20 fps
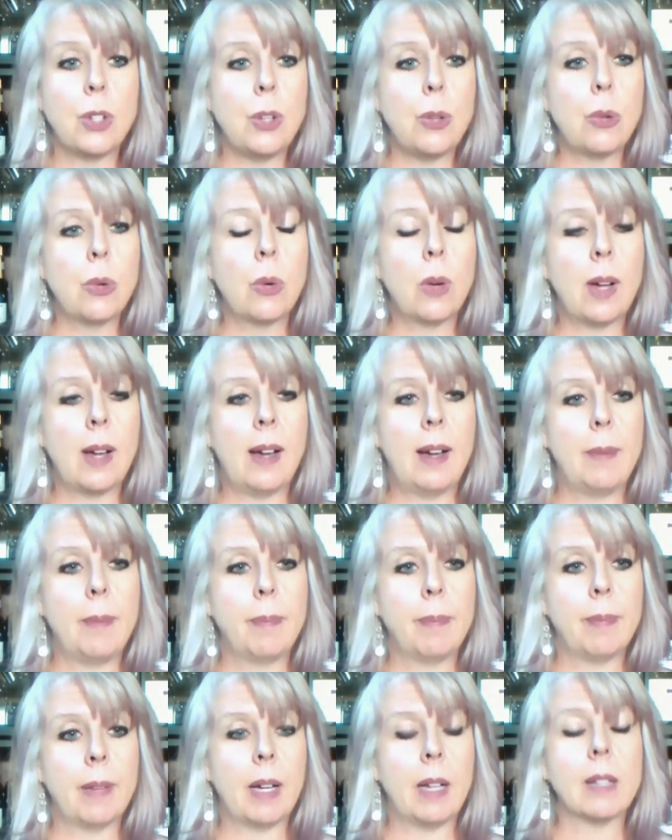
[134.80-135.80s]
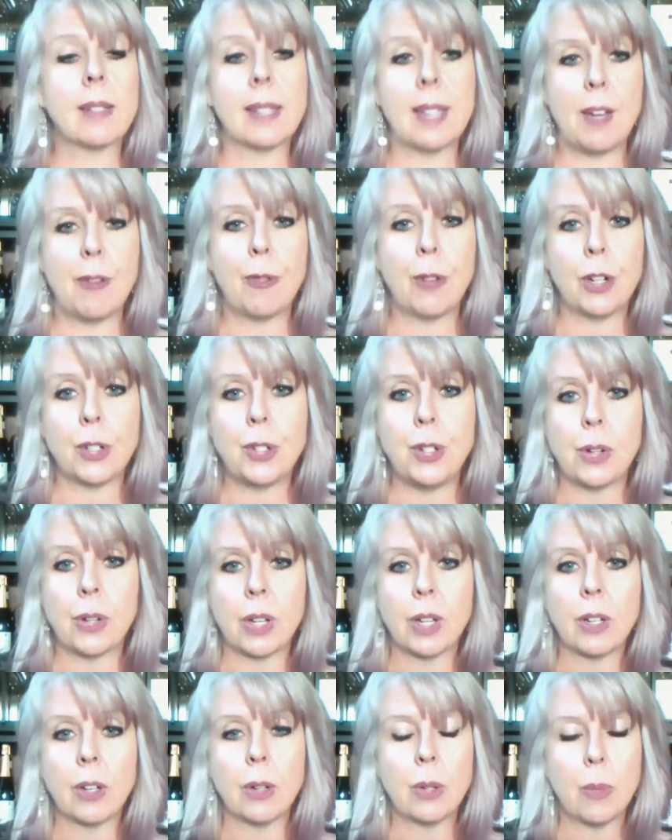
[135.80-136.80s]
So you, um, I'll say first,
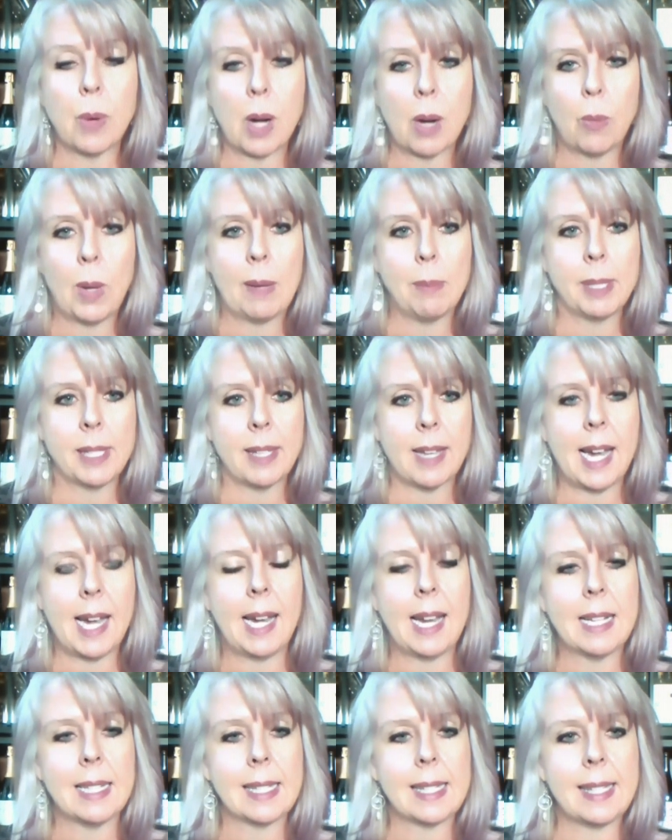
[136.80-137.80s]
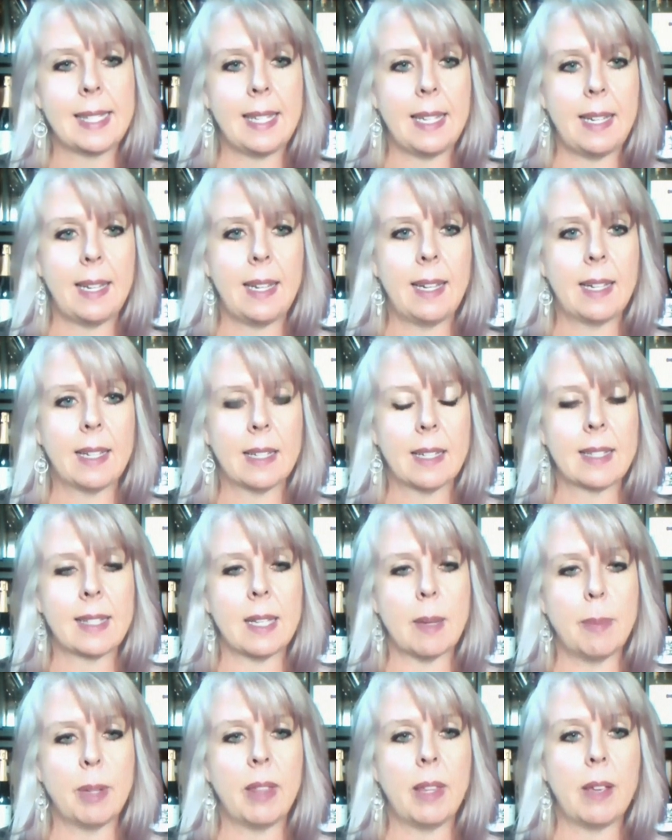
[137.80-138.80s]
you can go to our website and see
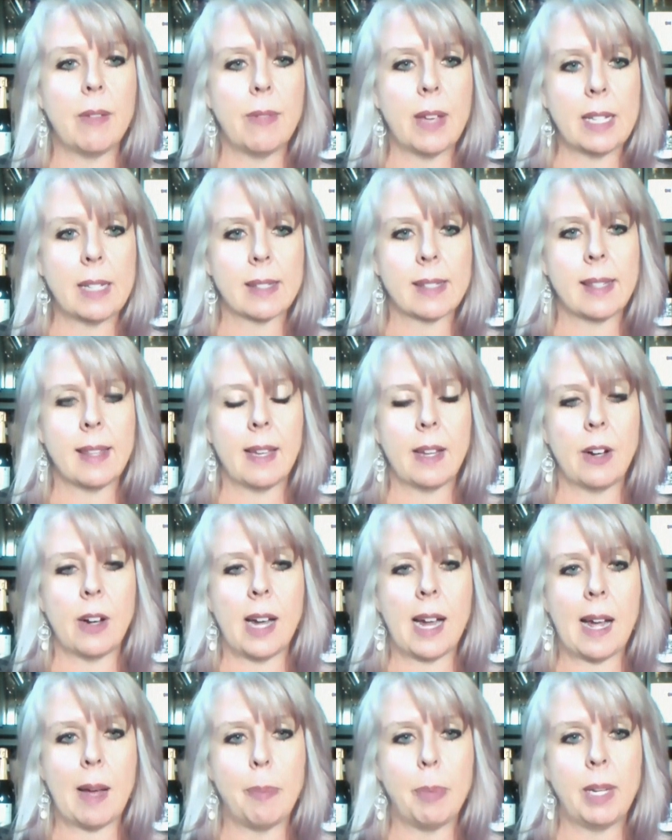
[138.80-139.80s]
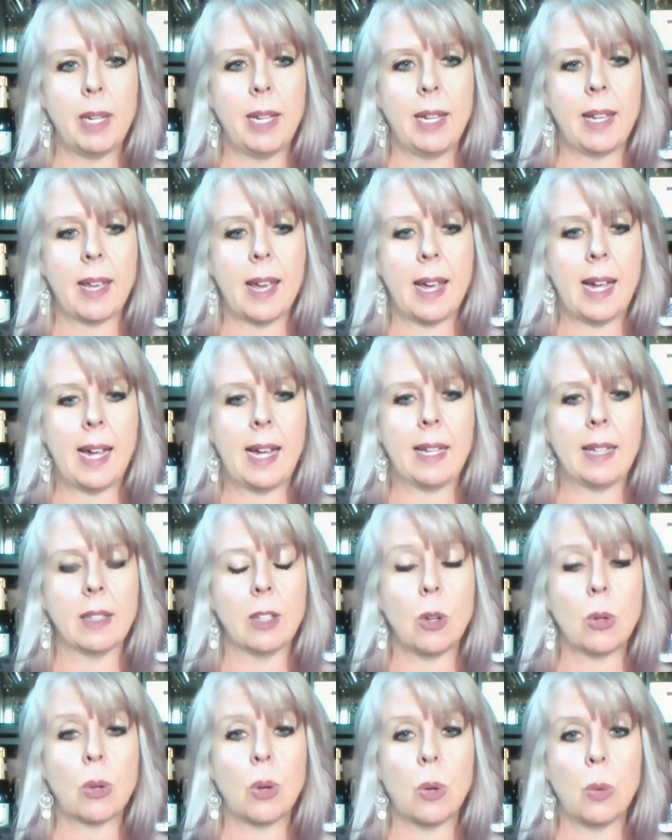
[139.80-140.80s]
some of the events that are happening
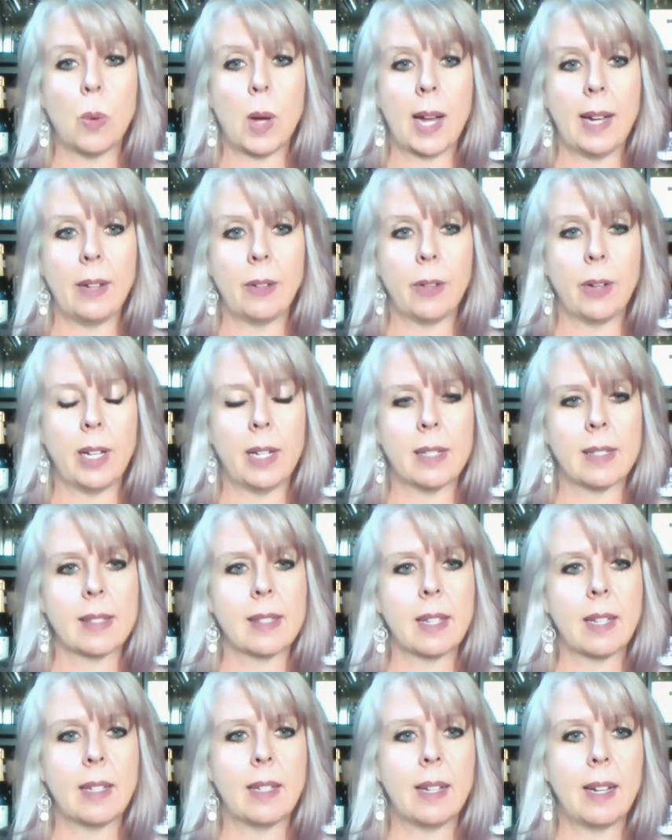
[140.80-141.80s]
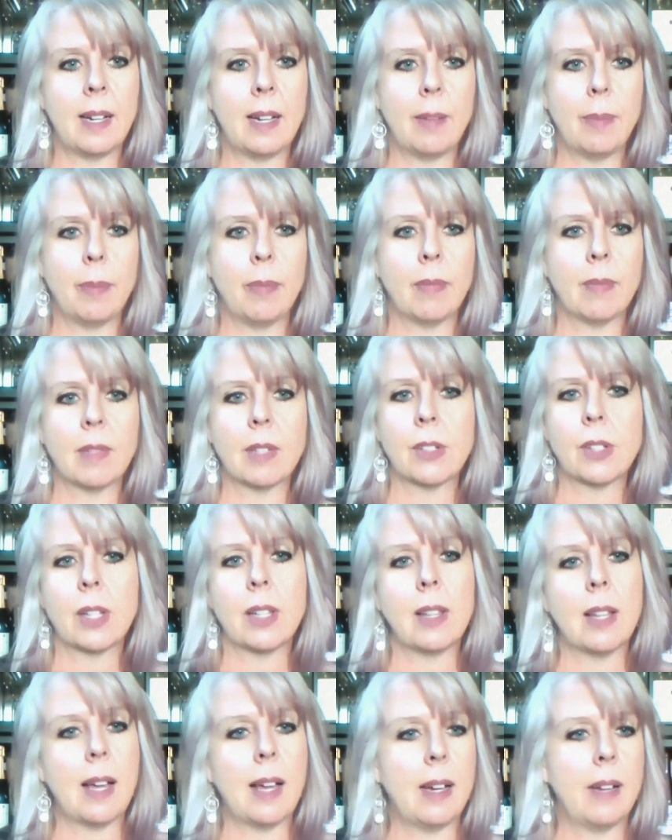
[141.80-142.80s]
at local wineries. Um, there's
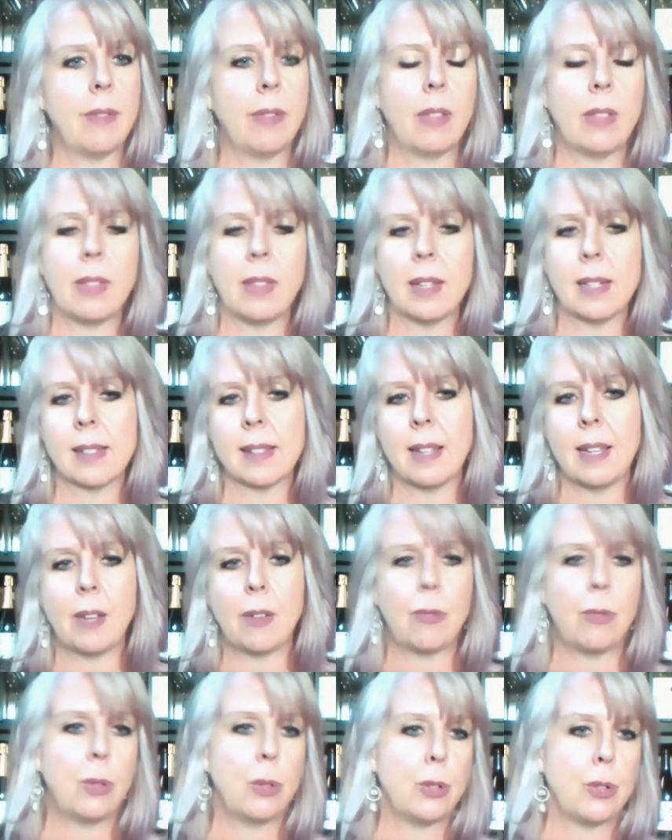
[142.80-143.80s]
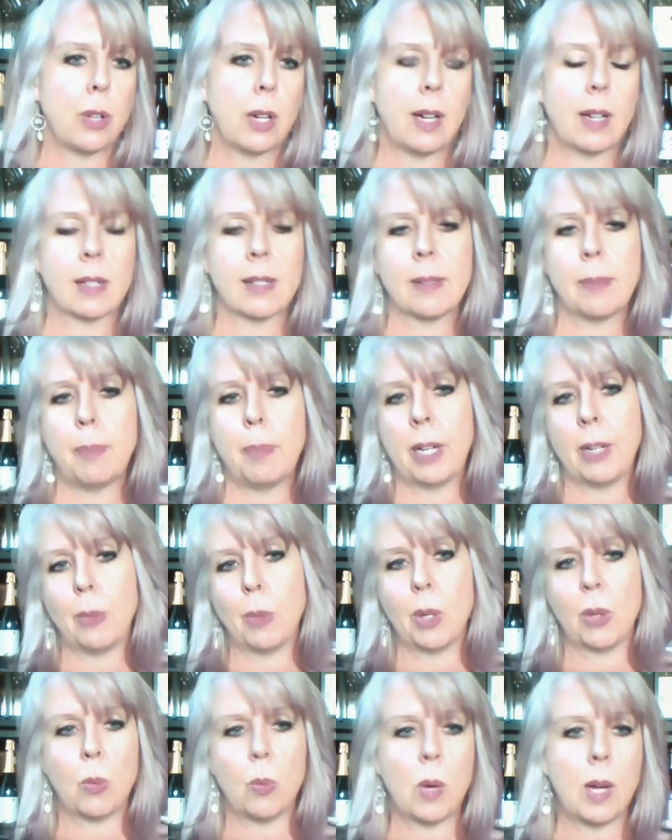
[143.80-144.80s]
a lot of things like food trucks
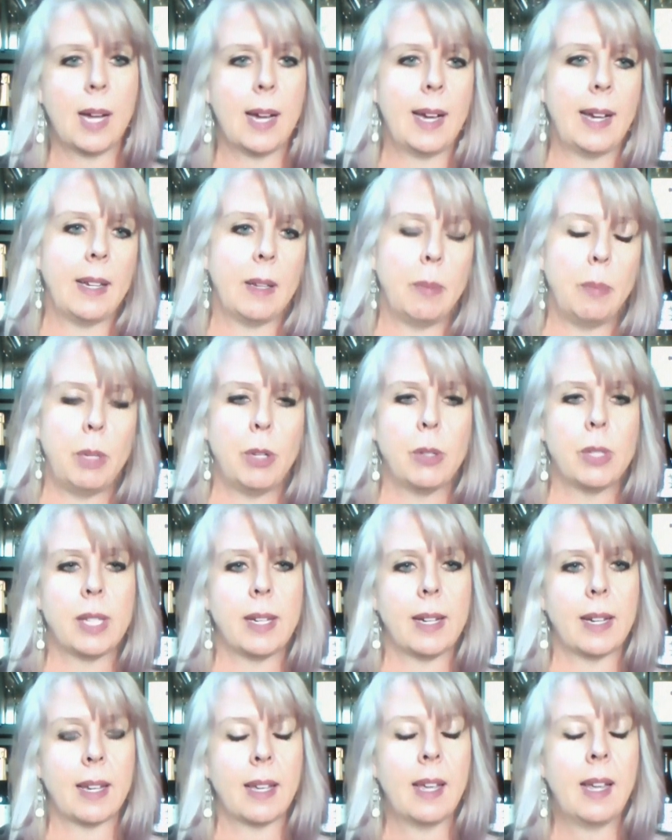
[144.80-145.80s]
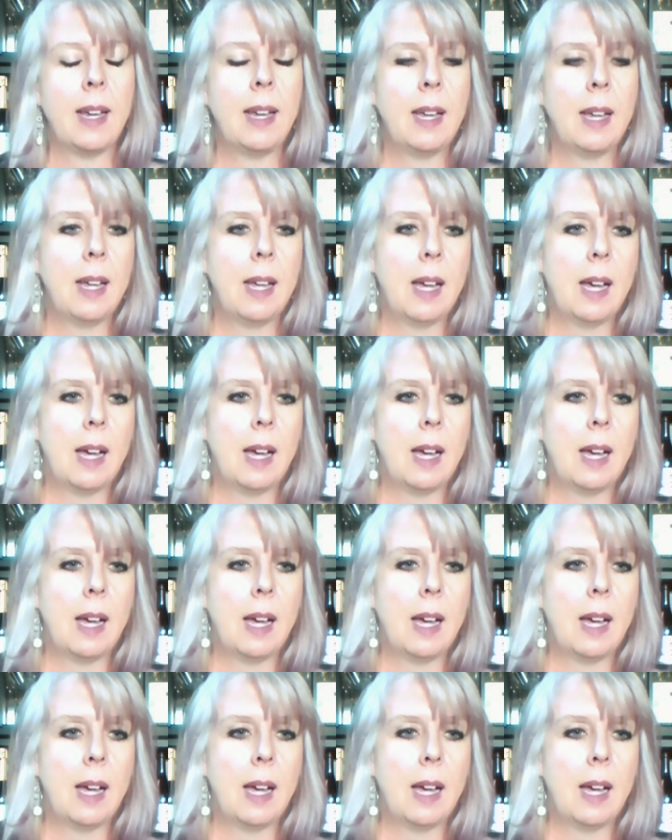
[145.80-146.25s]
paired with wine and music.